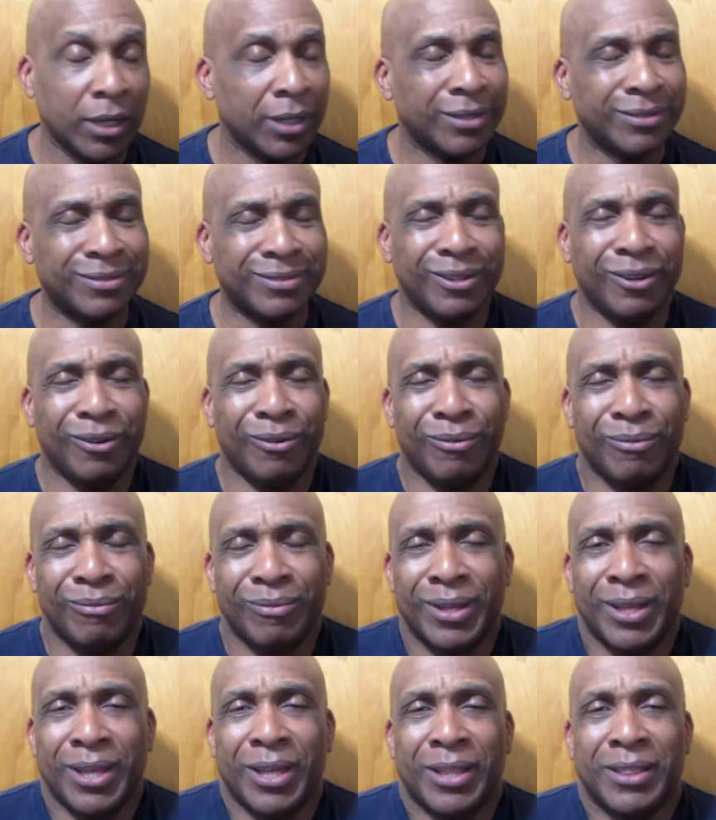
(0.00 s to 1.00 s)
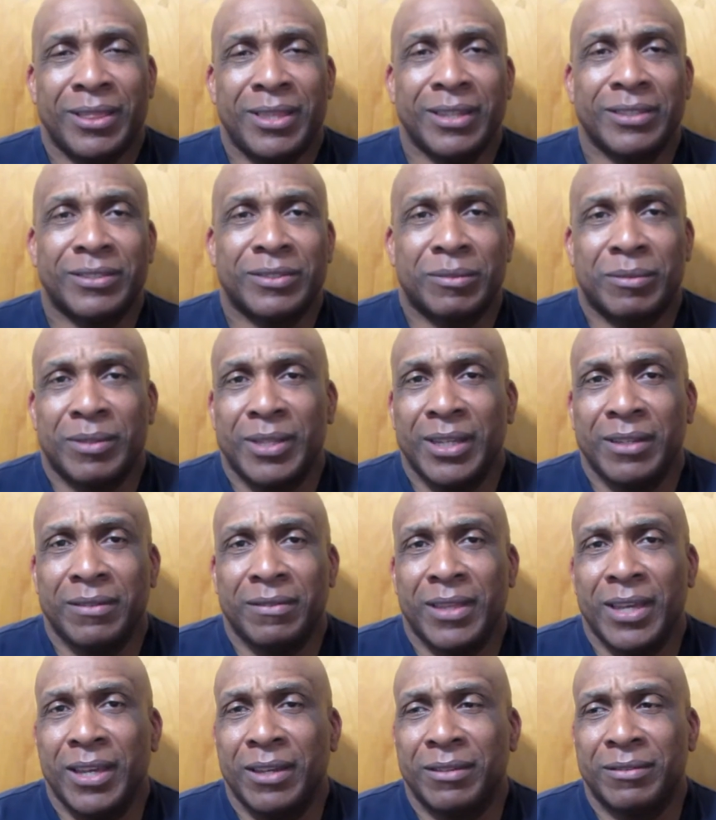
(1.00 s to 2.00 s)
So this, these,
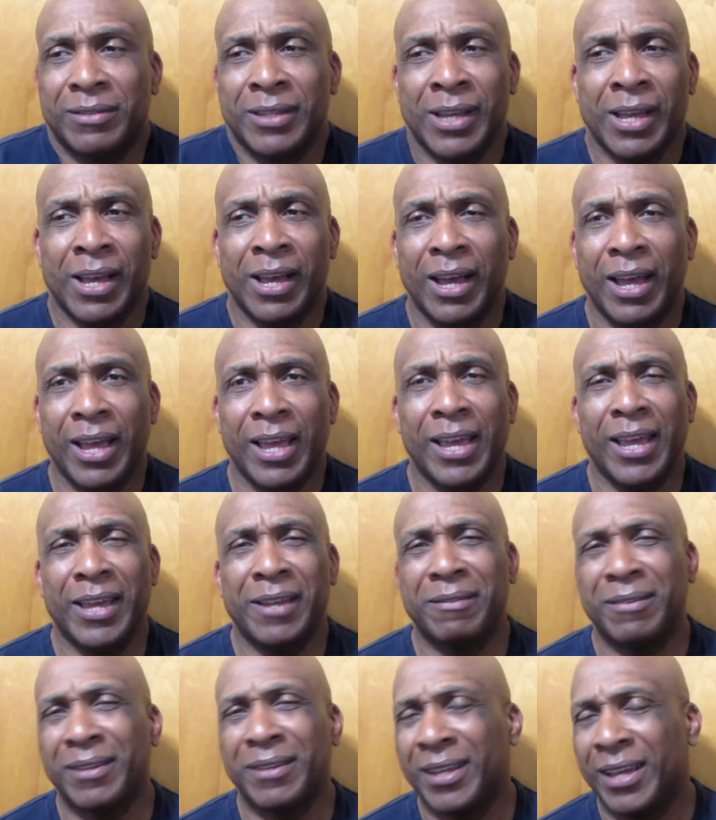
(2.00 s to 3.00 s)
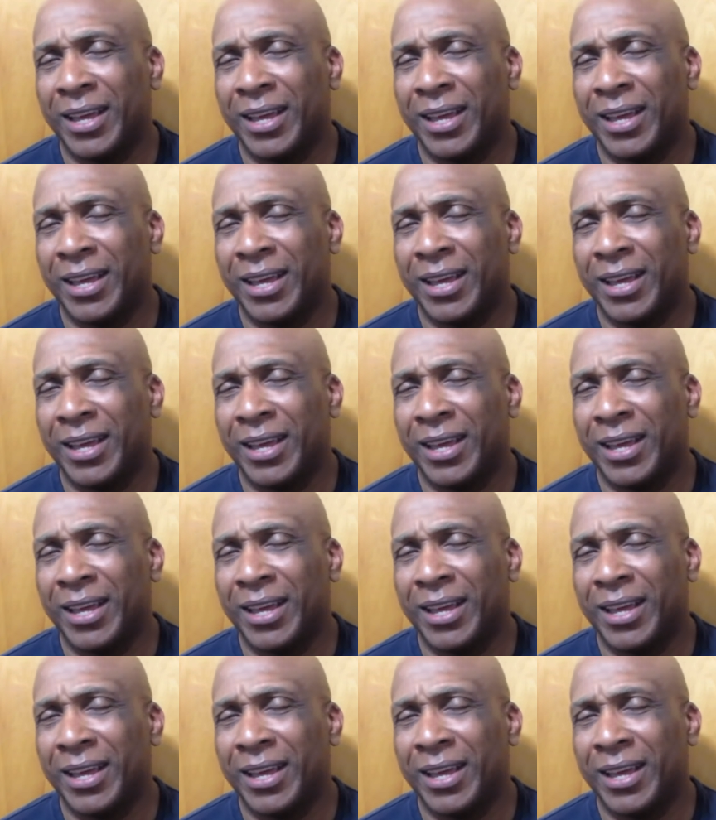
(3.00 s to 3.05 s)
these it,